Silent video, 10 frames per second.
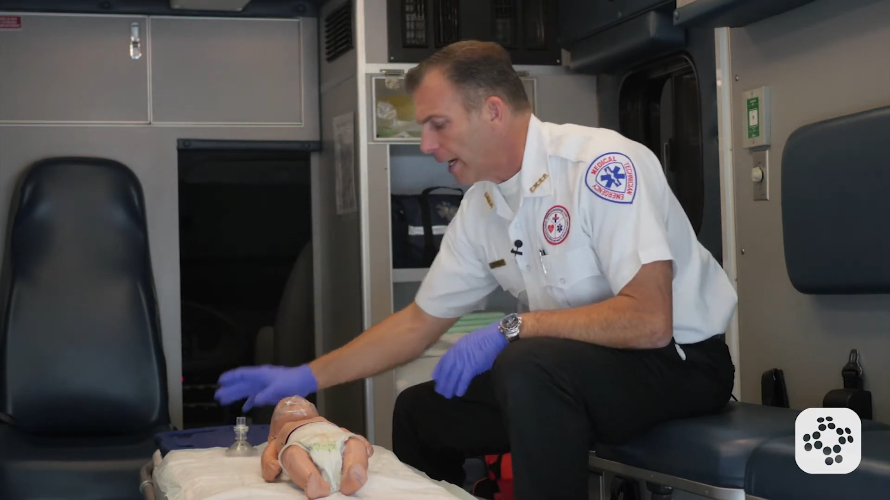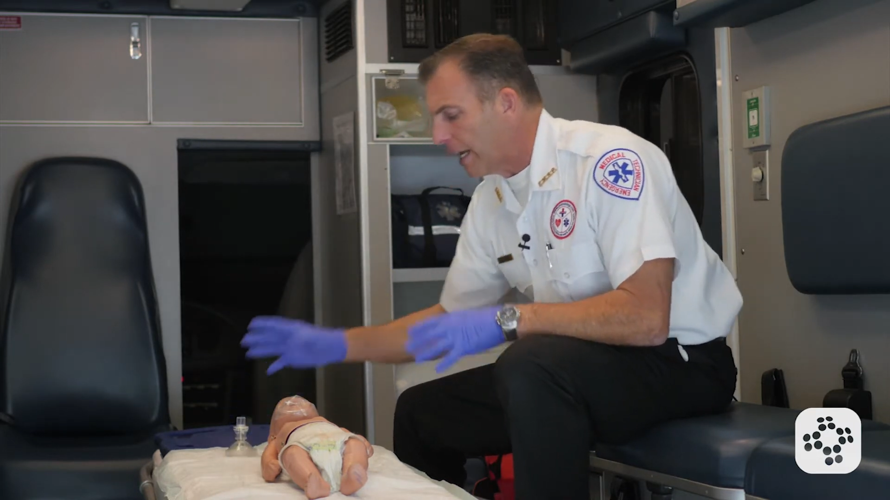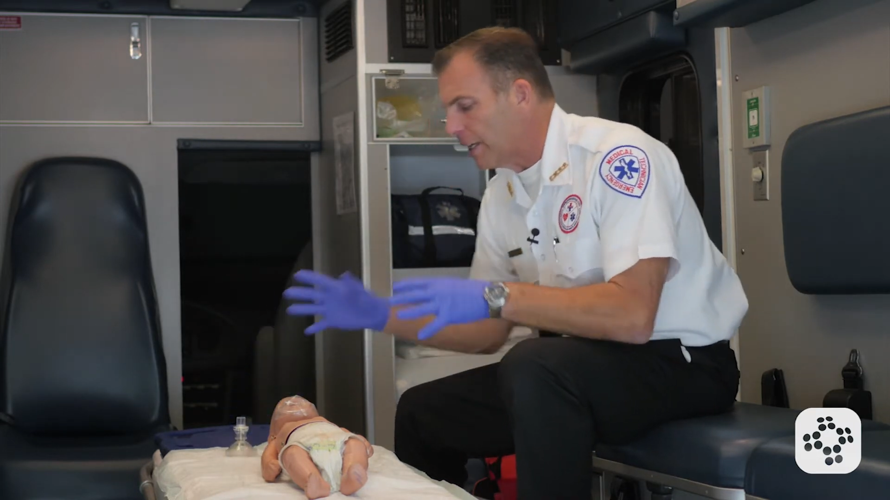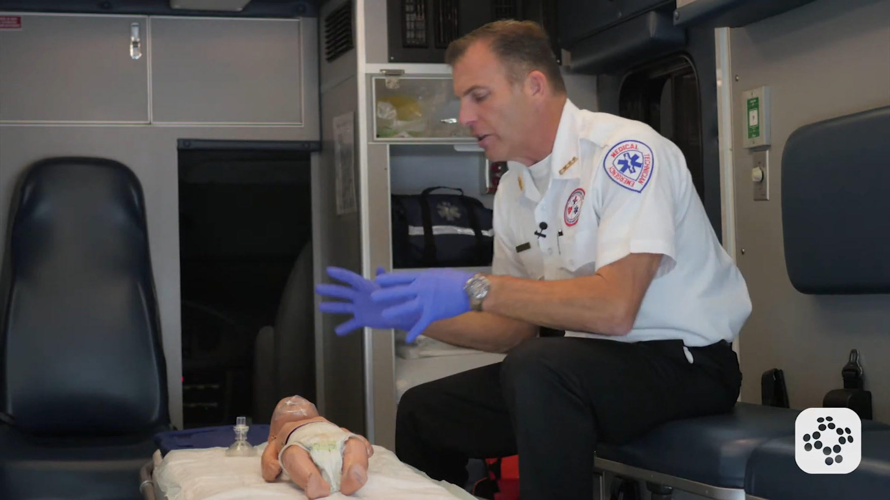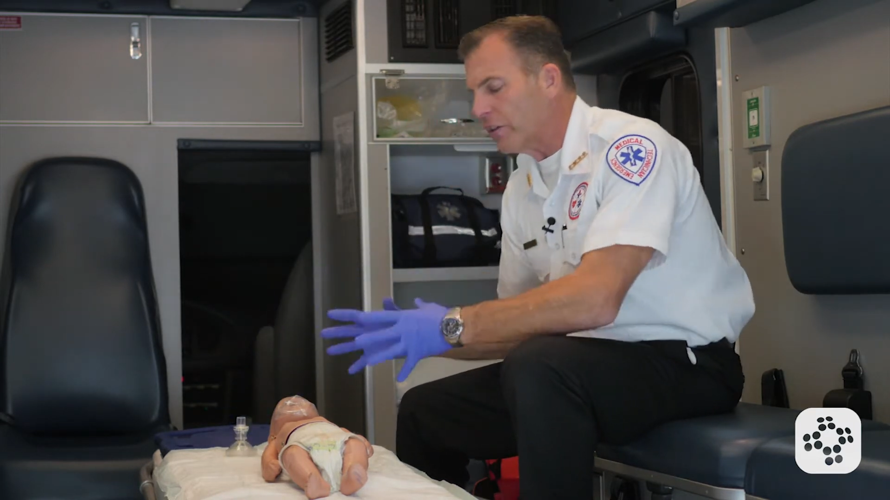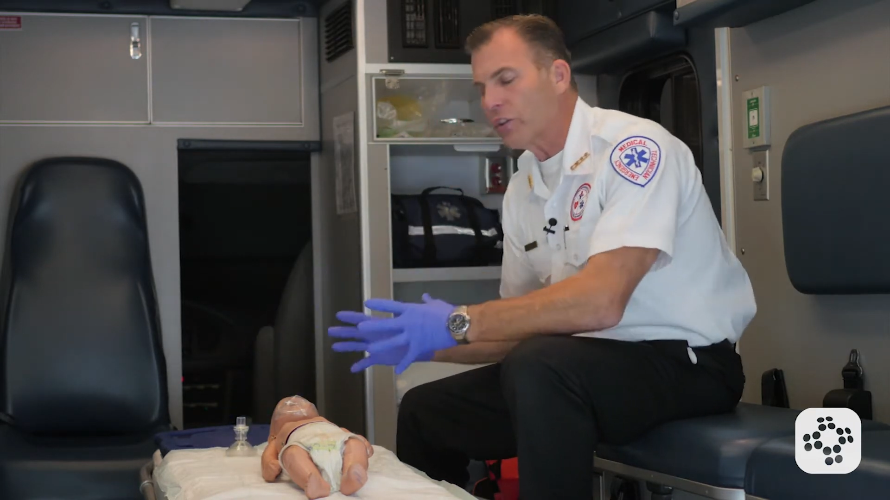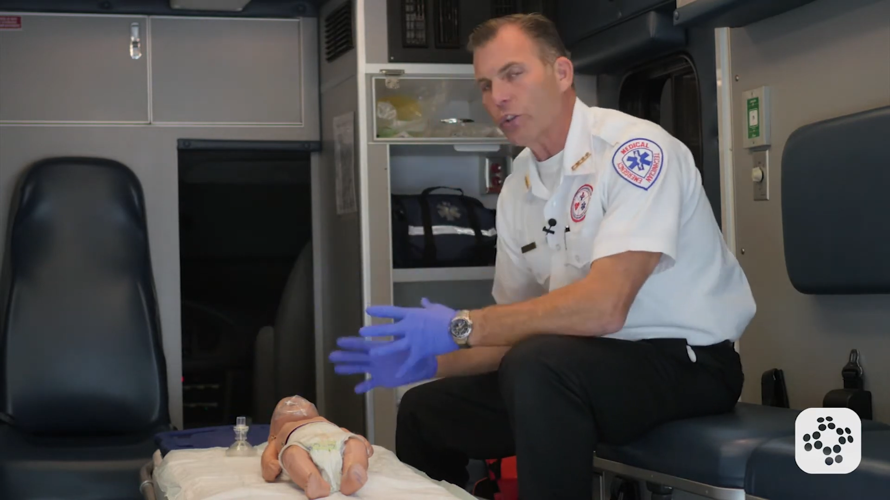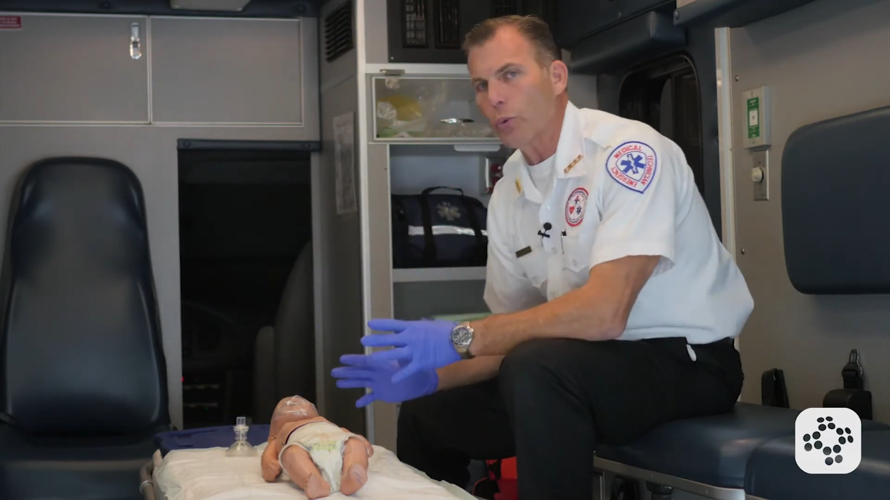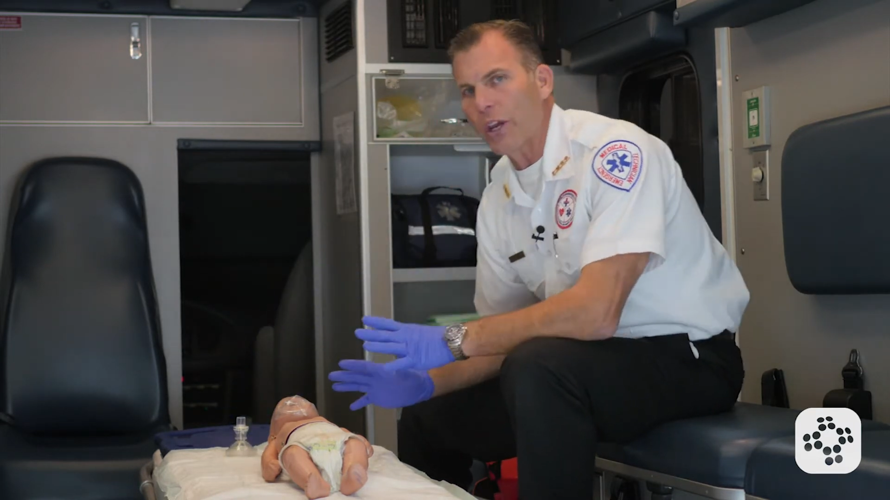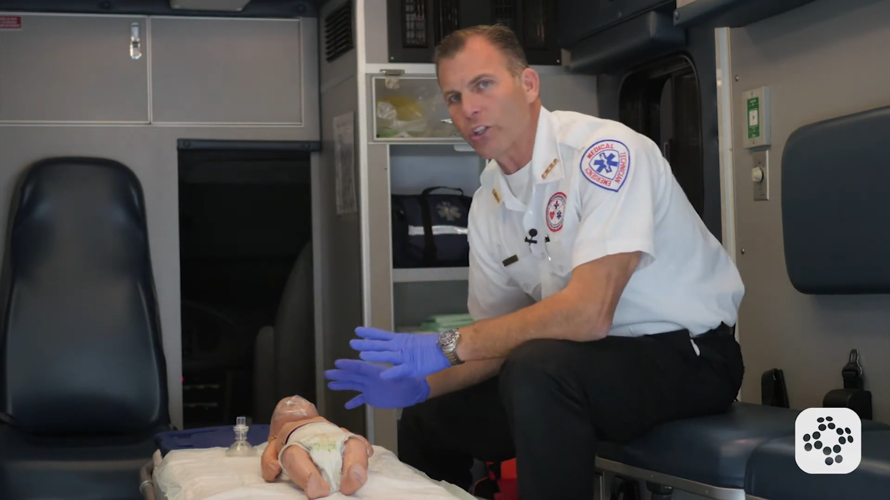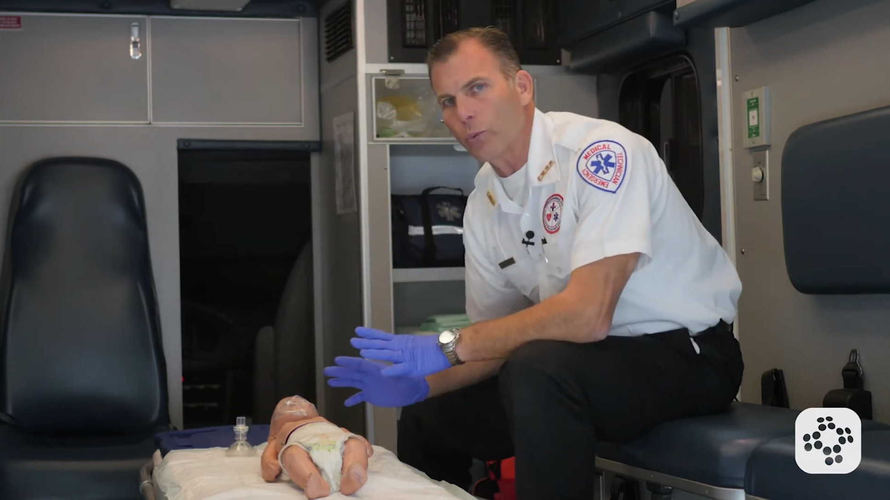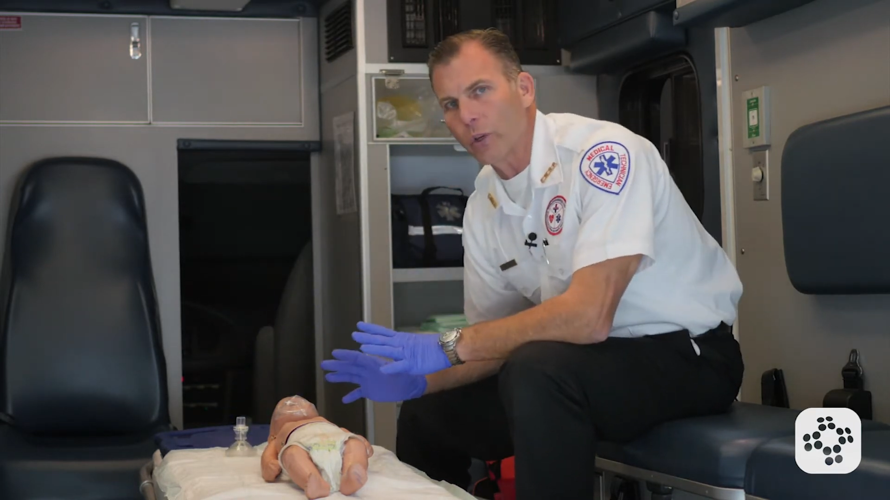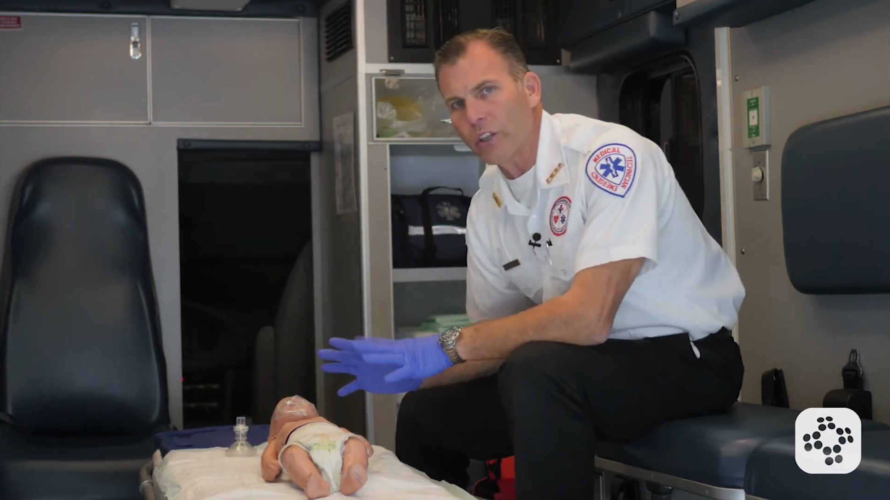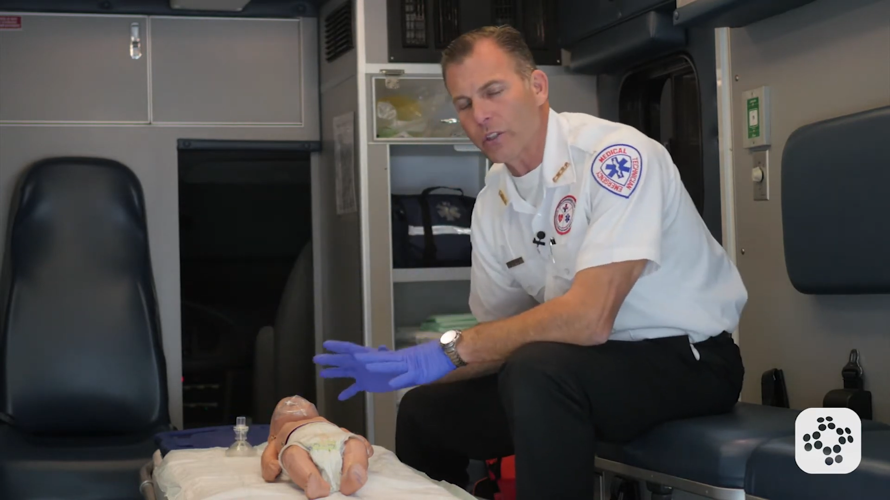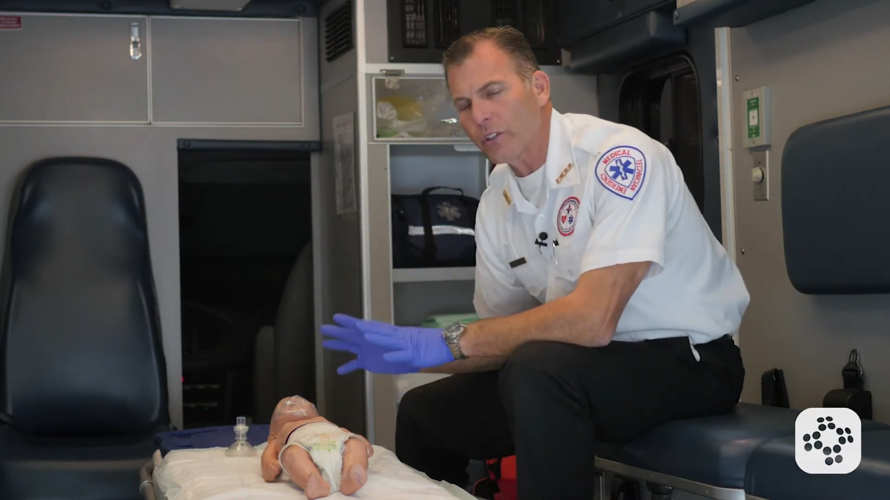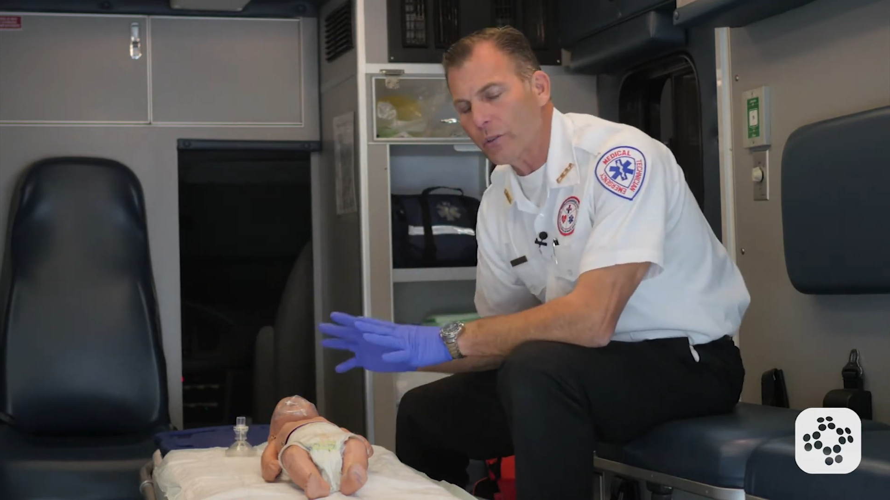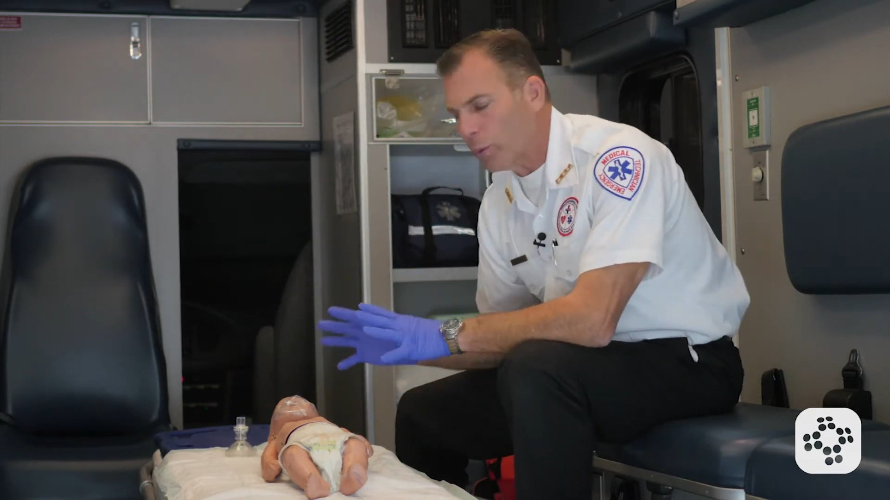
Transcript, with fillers: and in this situation, we, this,